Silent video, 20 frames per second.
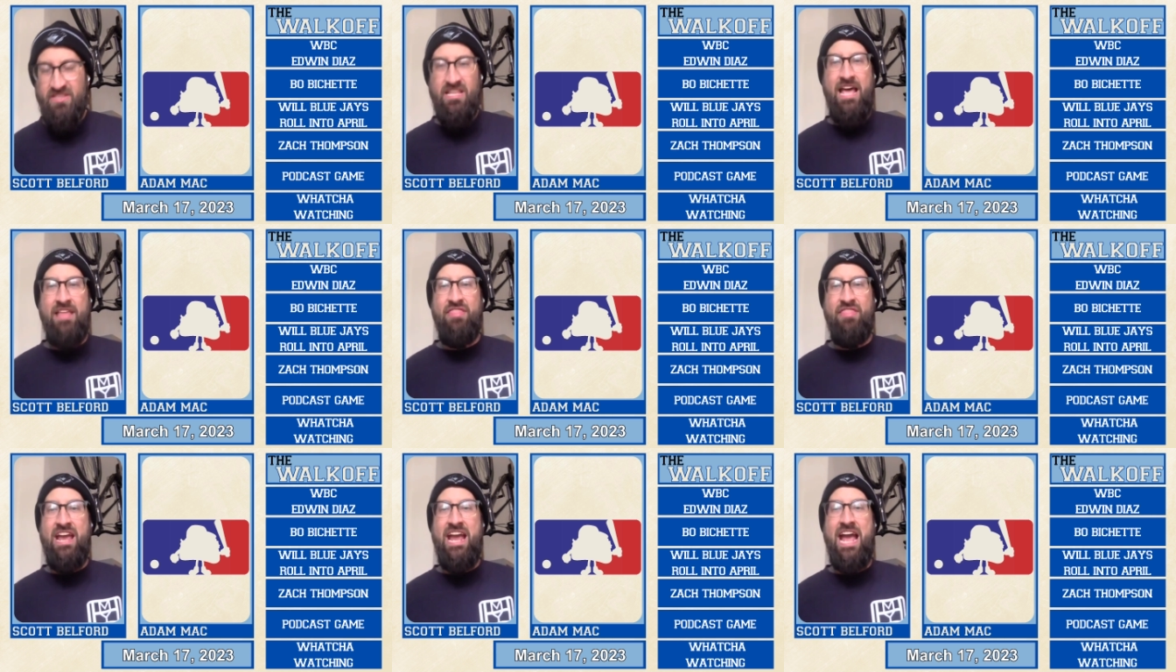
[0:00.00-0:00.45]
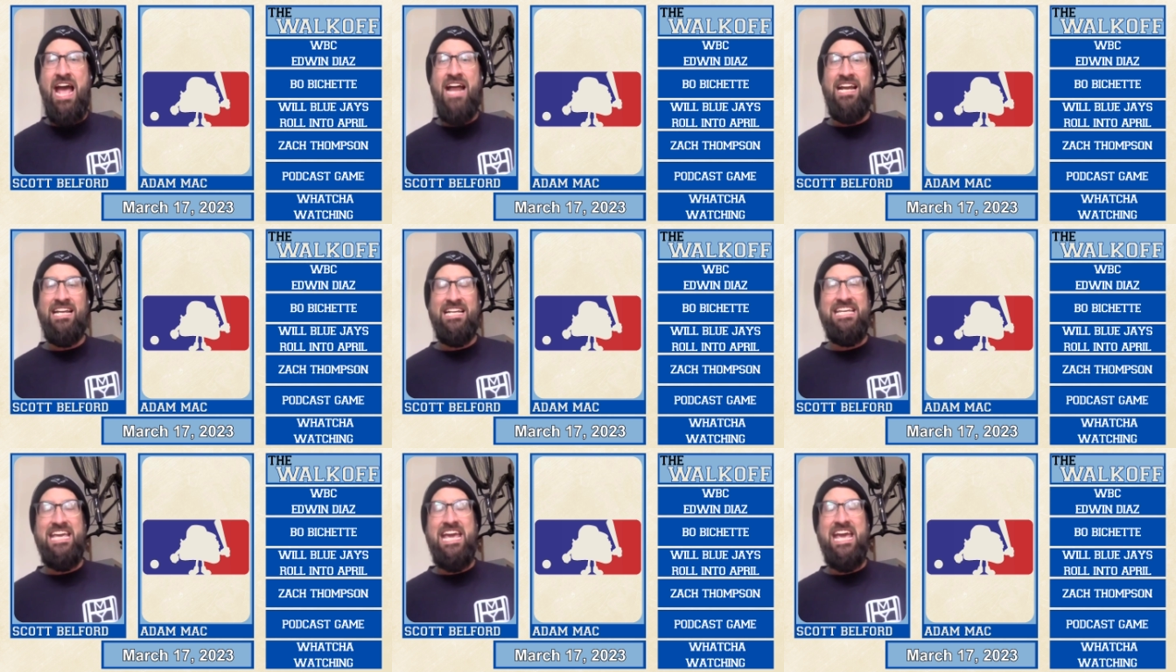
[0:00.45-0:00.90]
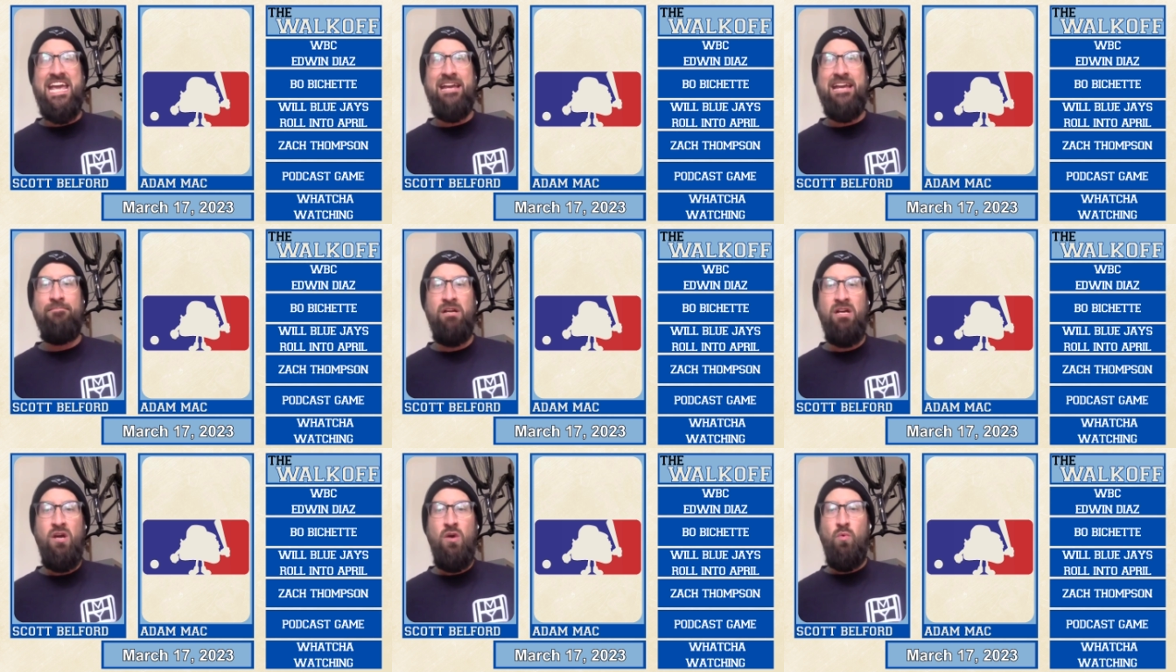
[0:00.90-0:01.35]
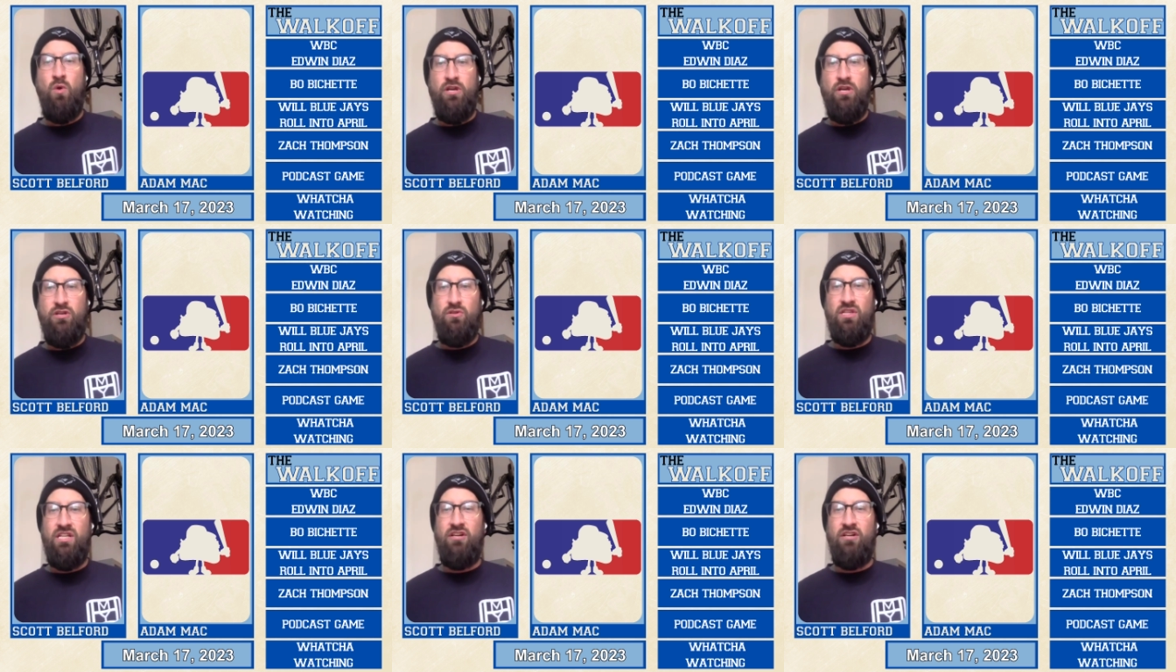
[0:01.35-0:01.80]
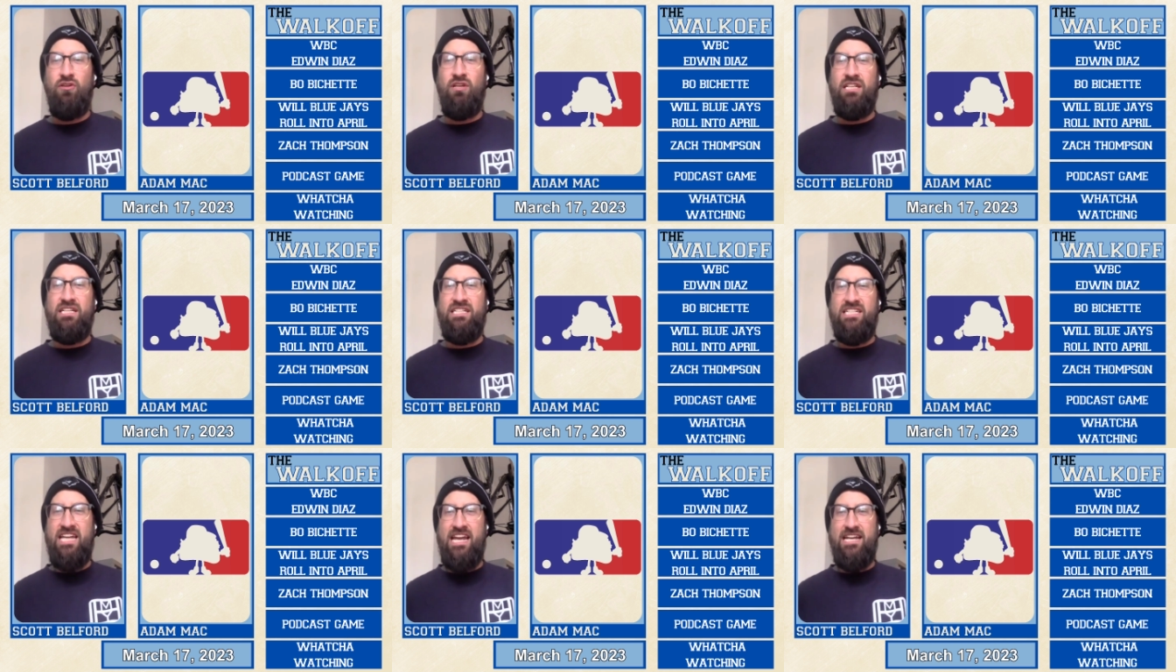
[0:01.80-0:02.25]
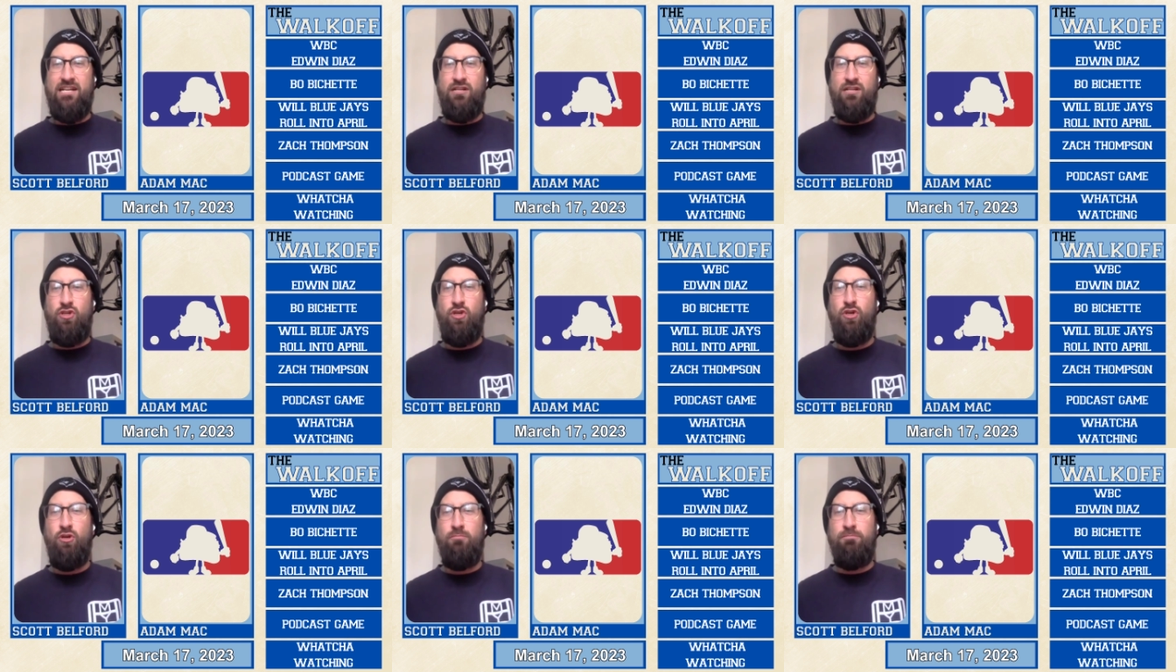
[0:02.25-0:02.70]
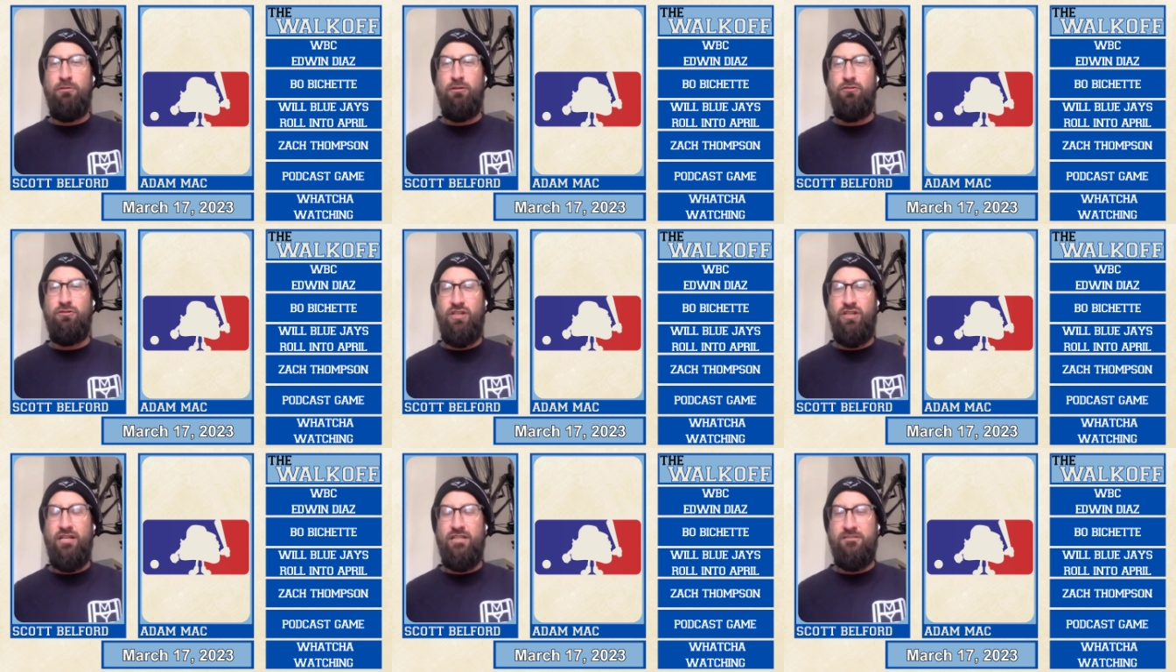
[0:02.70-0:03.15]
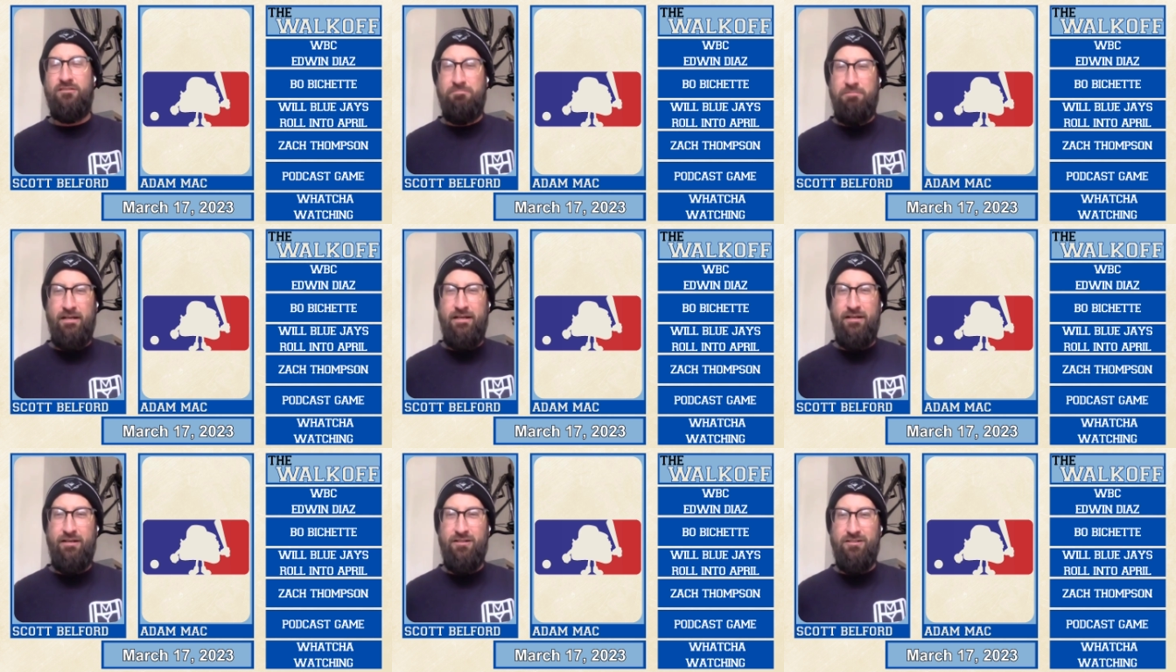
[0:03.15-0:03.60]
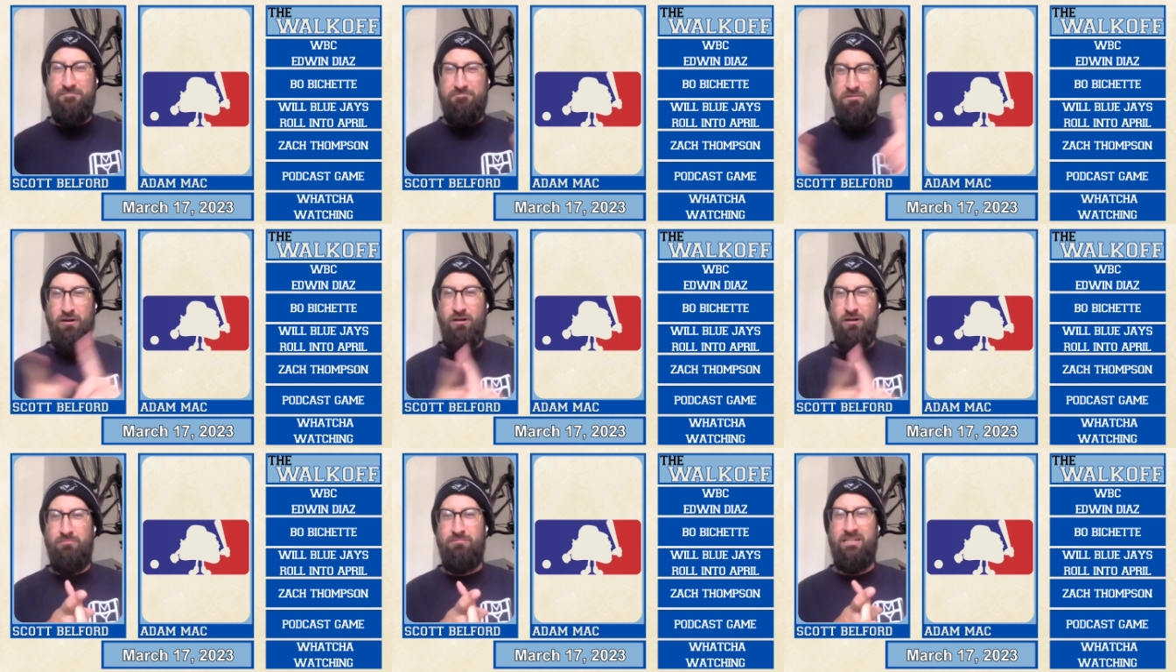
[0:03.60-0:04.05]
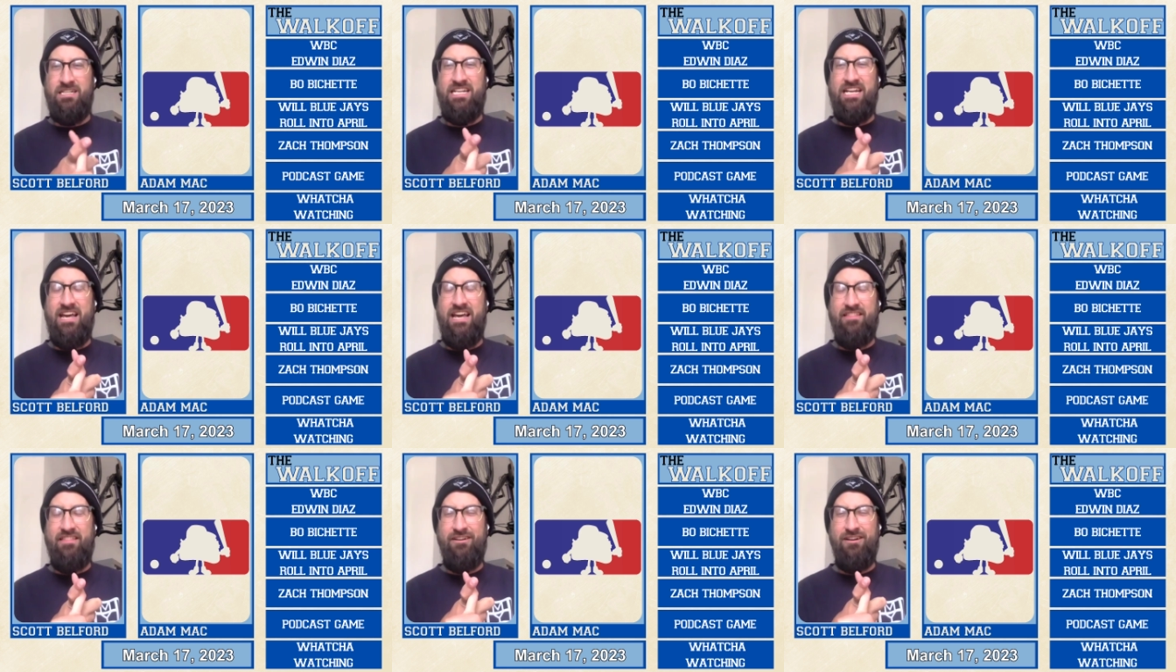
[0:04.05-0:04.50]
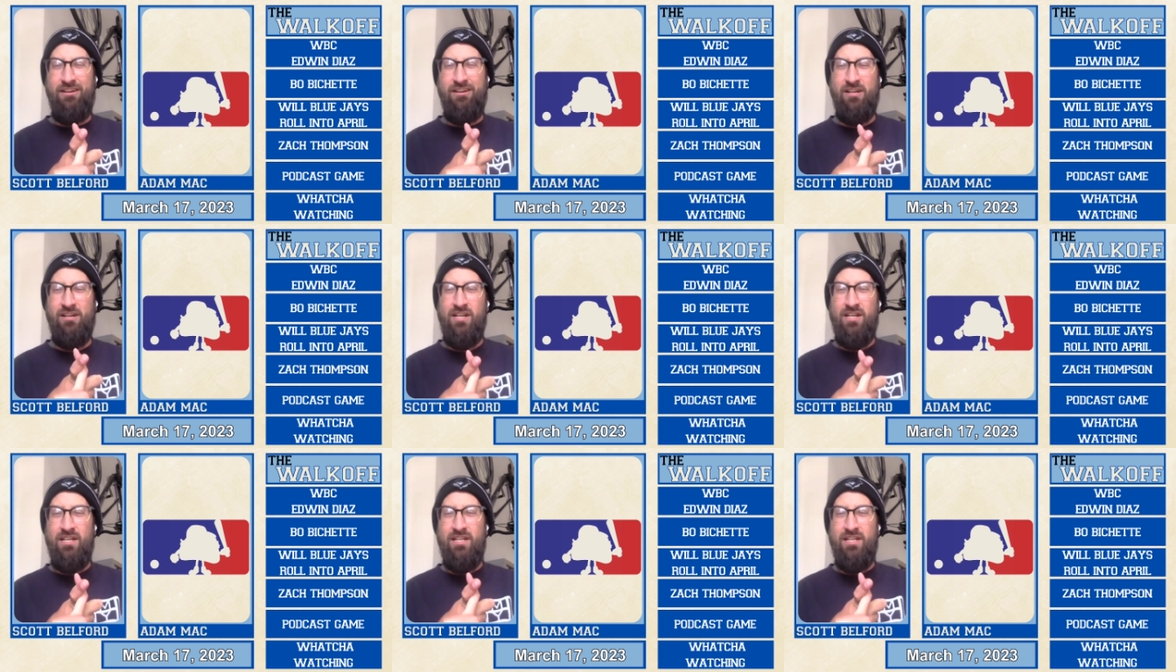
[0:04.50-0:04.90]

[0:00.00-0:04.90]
And they had a game where you literally take 2 Blue Jays players, put them together.